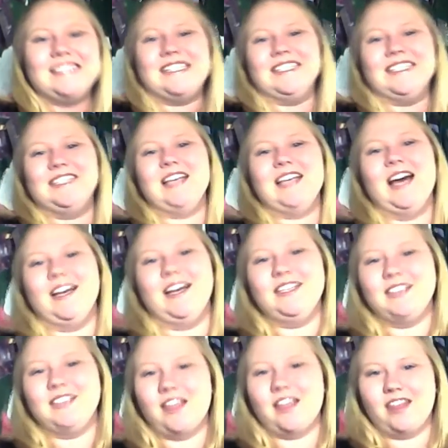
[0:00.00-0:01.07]
since I
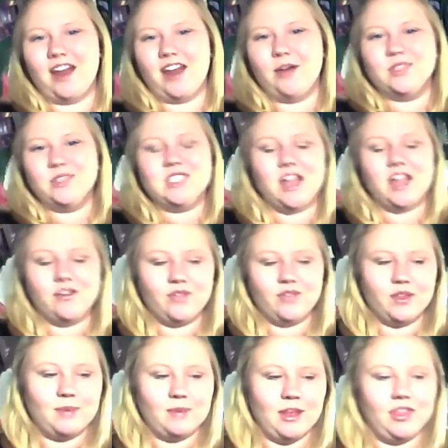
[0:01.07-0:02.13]
said that I was done for
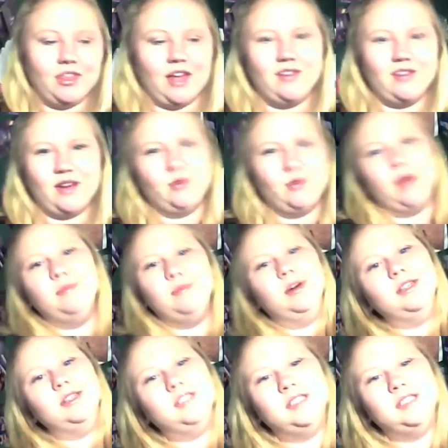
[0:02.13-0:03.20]
the month. I read one
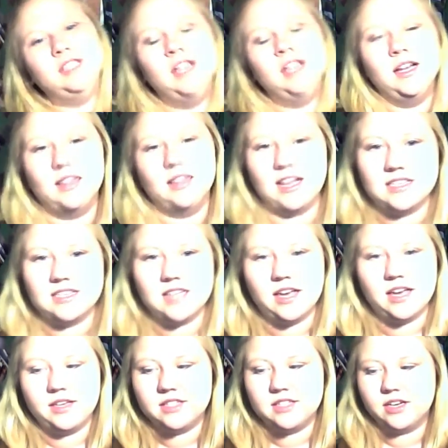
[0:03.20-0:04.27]
book last
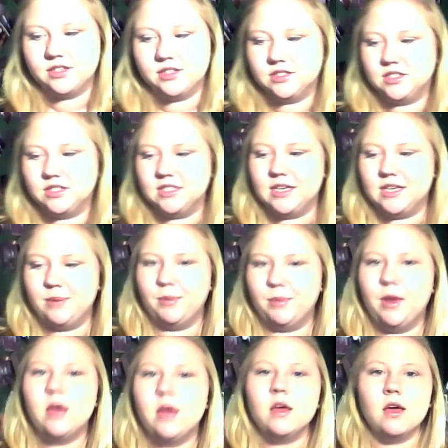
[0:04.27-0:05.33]
night because I couldn't sleep.
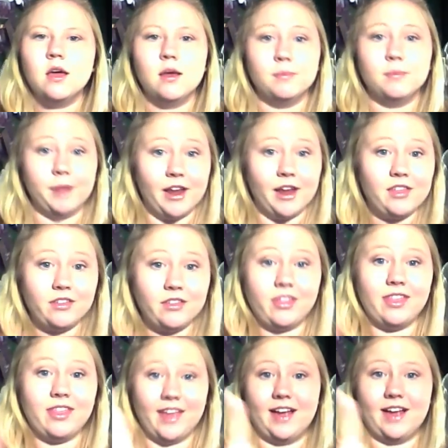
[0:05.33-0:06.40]
But other
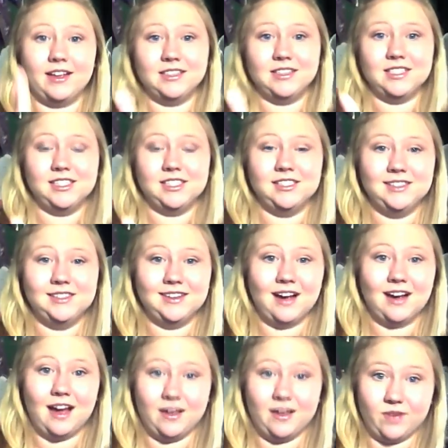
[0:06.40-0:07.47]
than that,
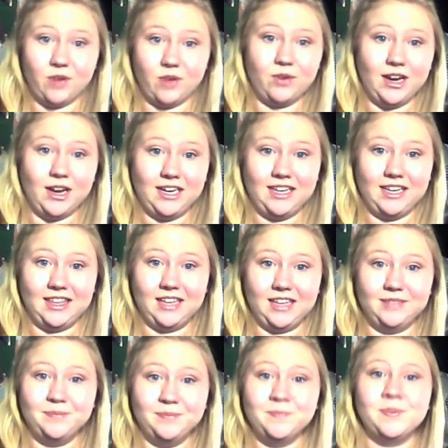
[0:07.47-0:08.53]
I have not read anything.
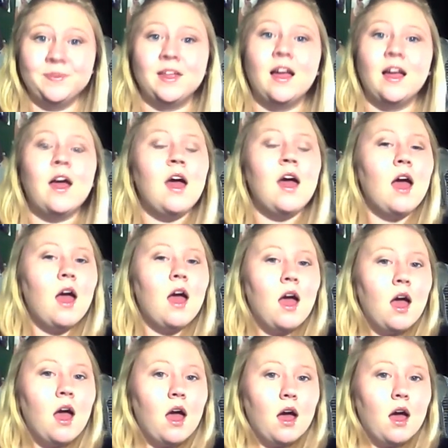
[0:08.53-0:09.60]

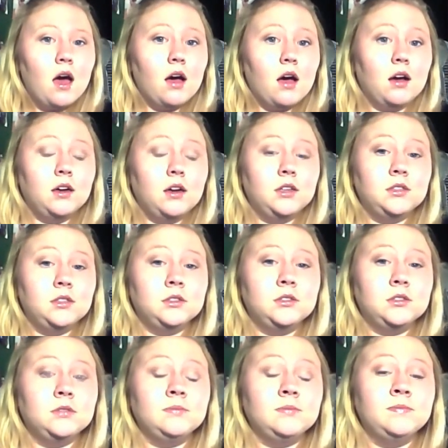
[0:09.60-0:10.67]

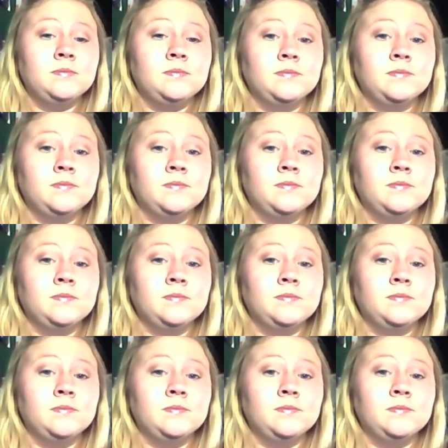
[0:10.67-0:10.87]
Um,